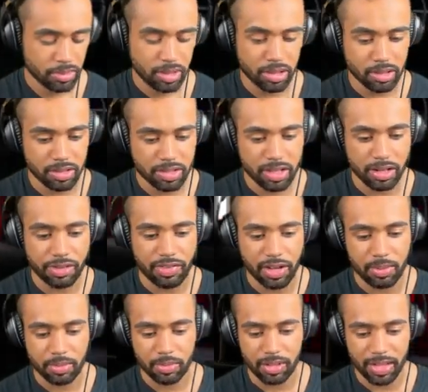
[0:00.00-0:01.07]
Instead of
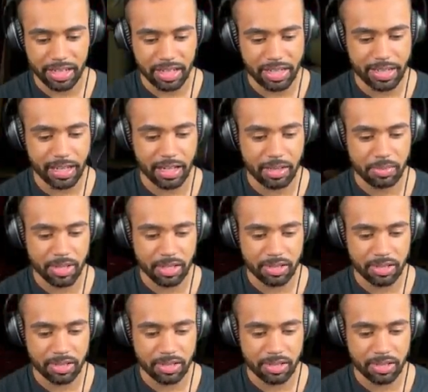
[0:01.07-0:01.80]
him, like, killing me and